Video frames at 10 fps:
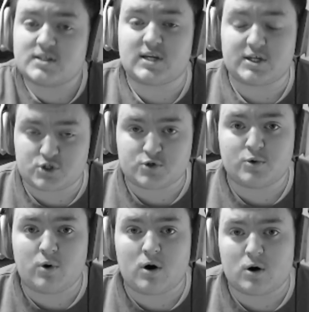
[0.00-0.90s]
is a
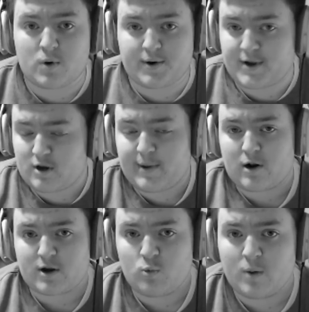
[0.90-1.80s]
true hardworking
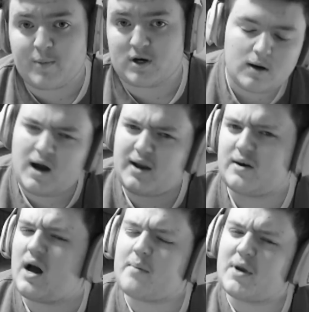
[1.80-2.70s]
American woman. Not
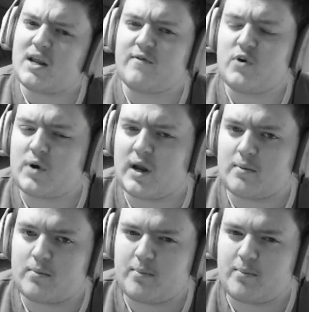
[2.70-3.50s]
many of you can